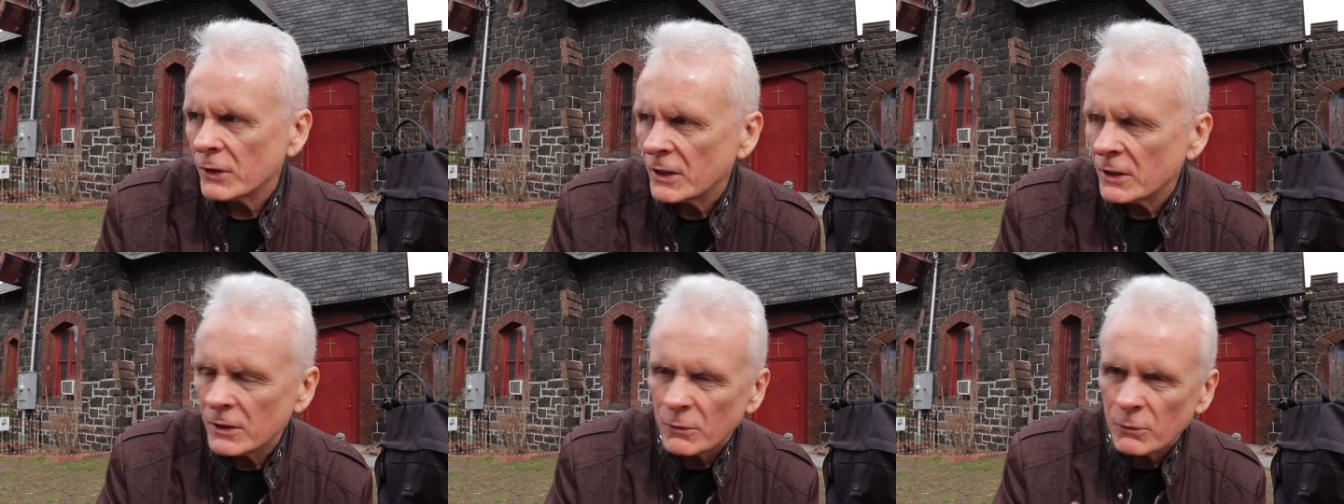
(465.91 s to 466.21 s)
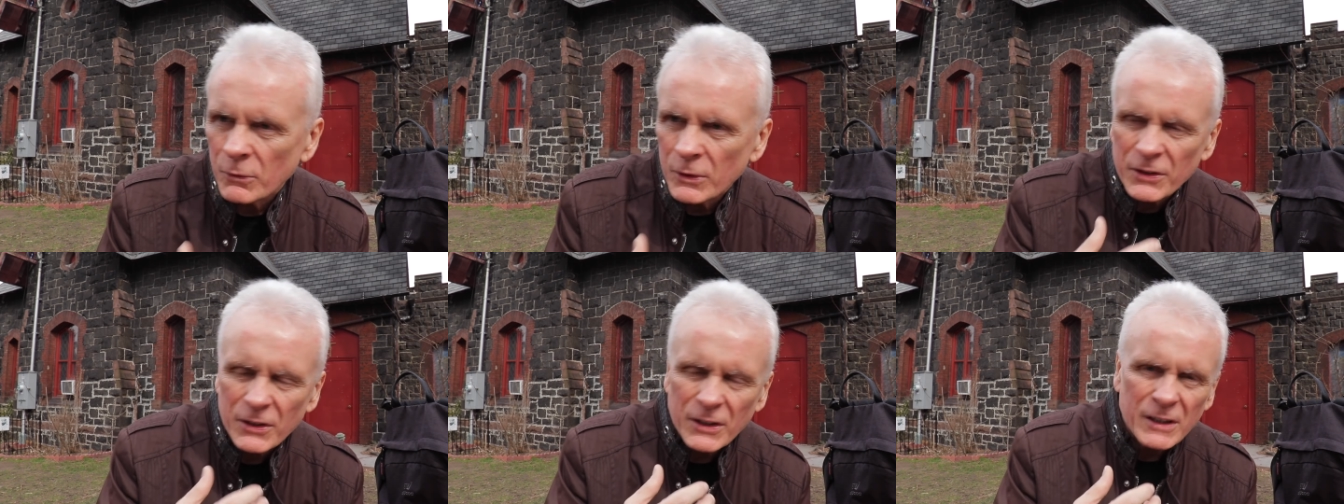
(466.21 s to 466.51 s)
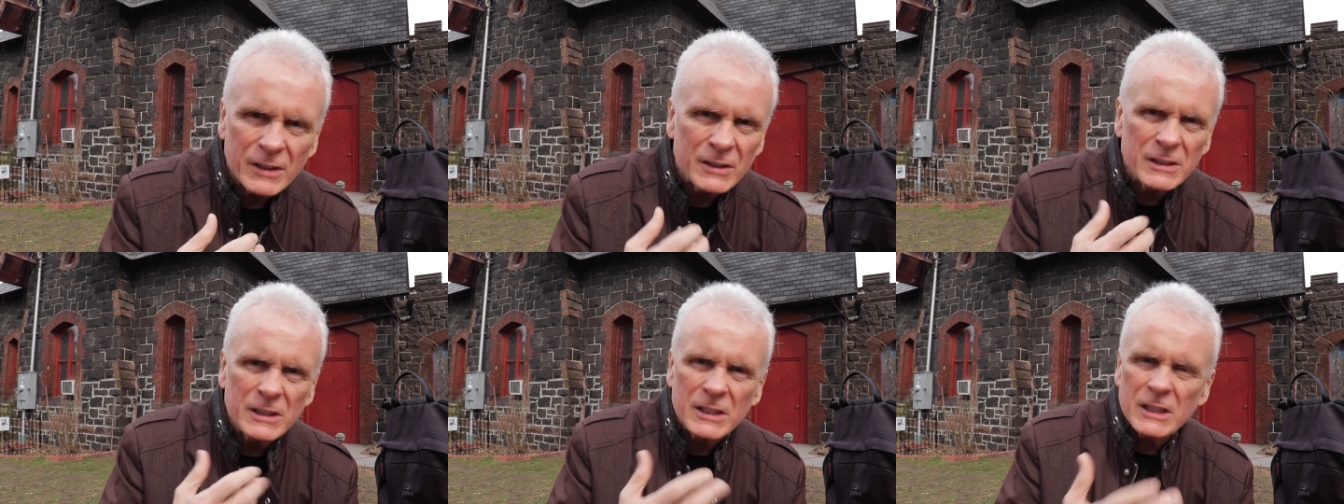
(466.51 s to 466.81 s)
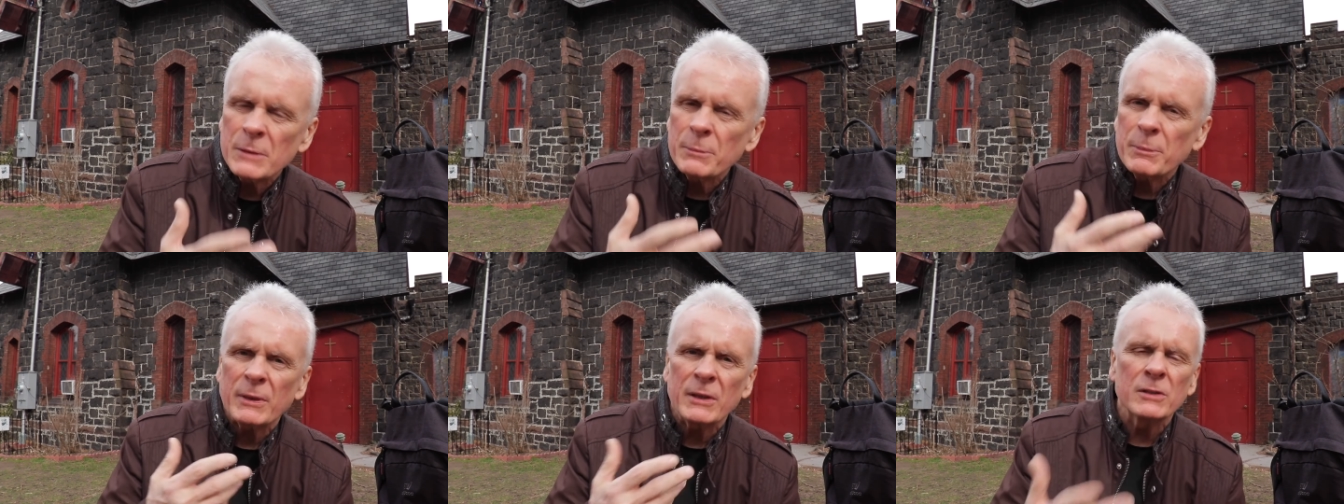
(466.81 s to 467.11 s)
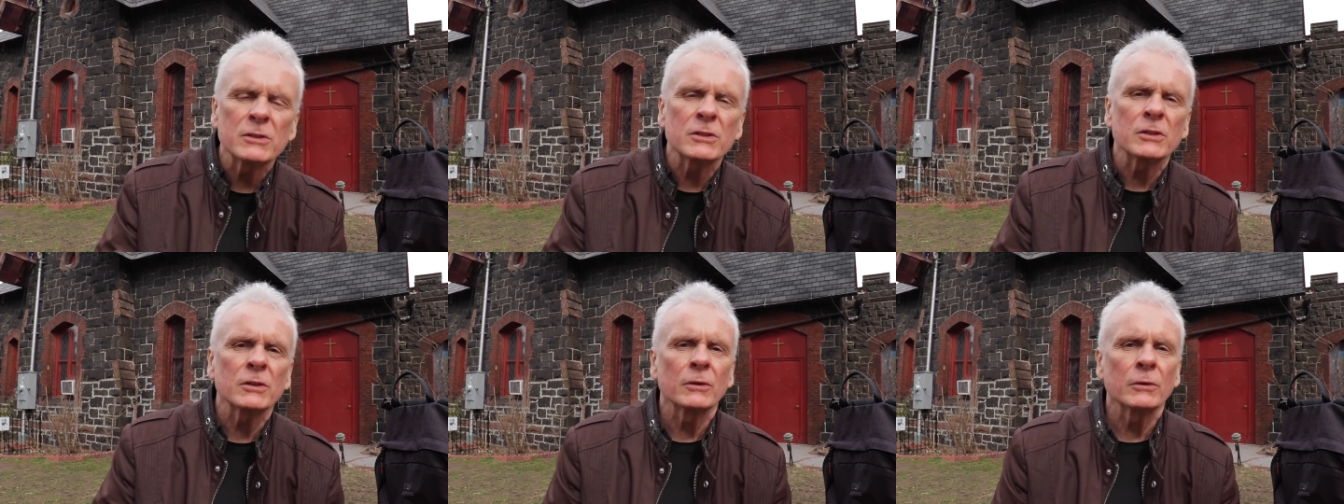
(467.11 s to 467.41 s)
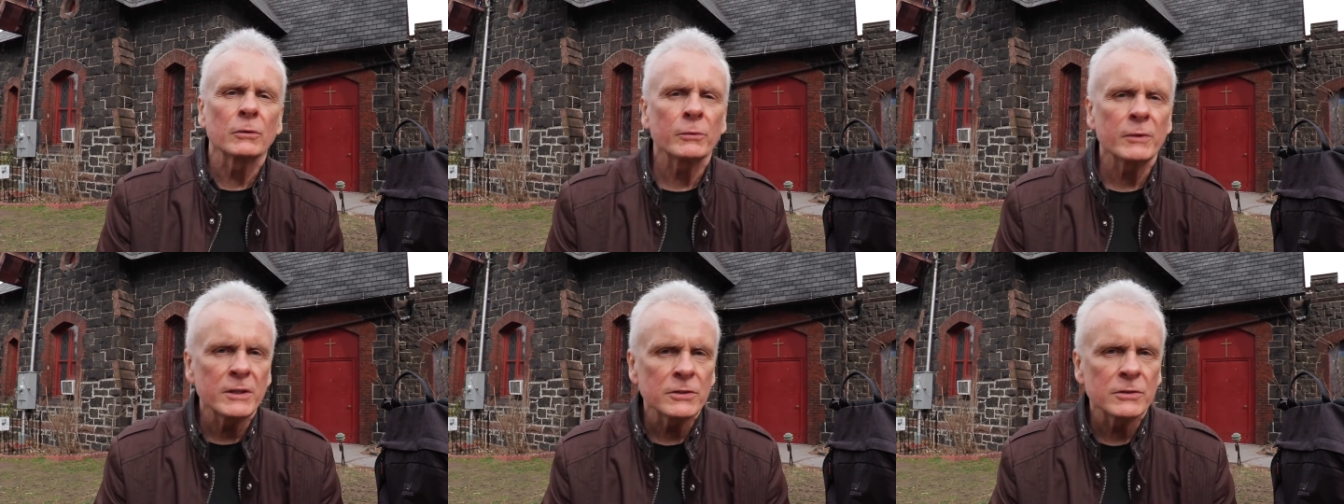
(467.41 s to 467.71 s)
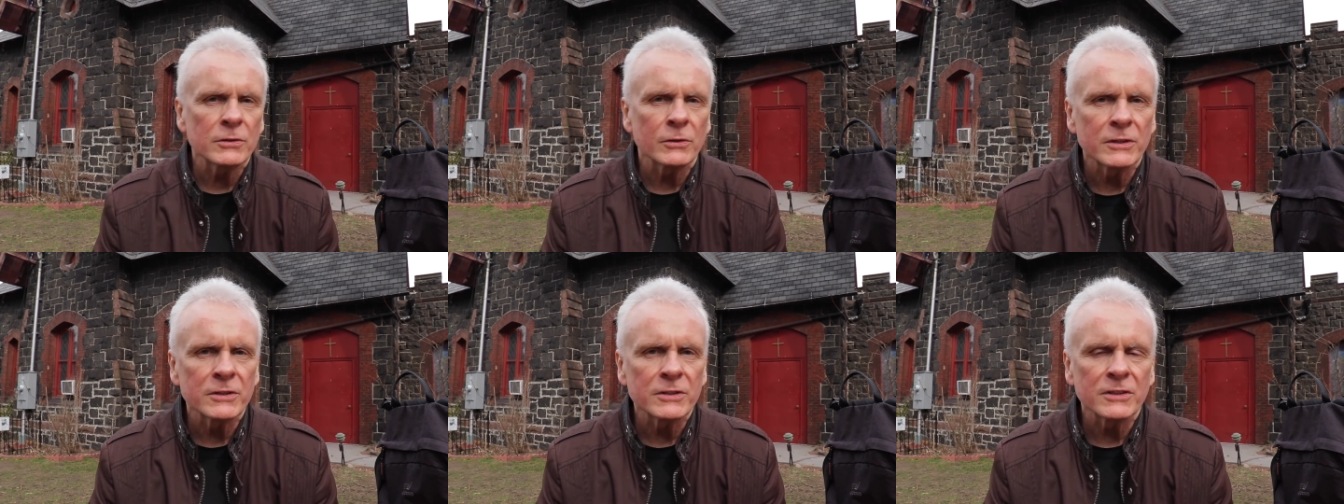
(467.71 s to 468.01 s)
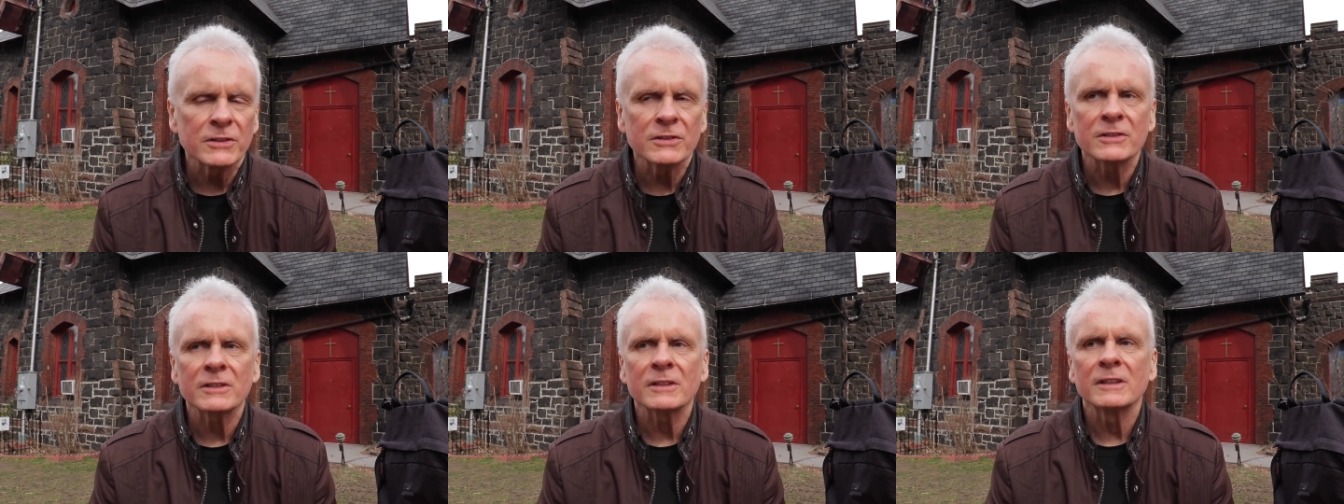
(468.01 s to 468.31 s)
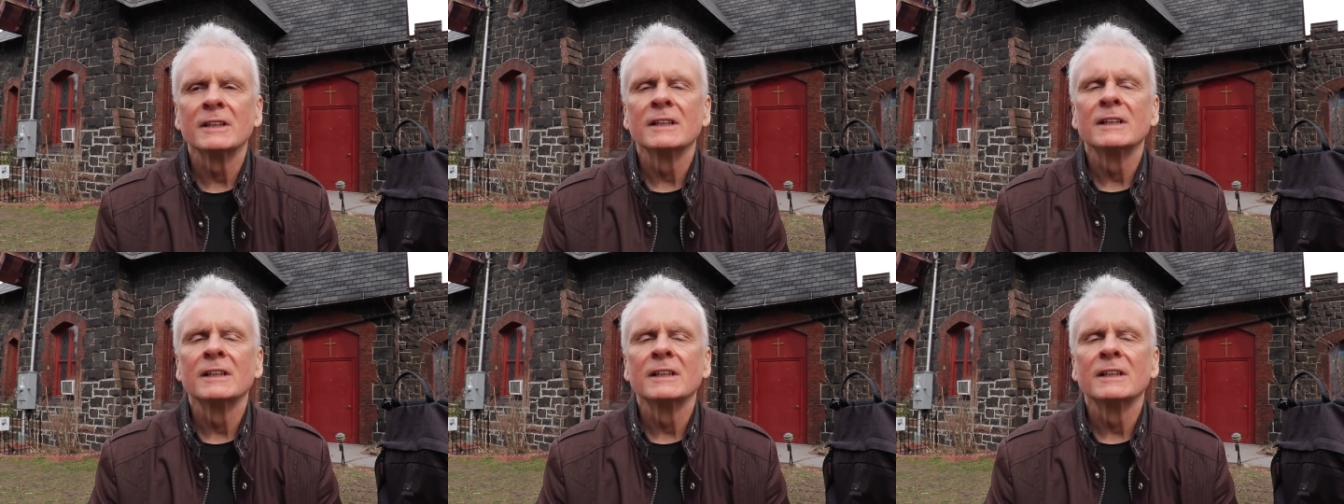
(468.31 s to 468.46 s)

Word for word: in, with deep internal resources.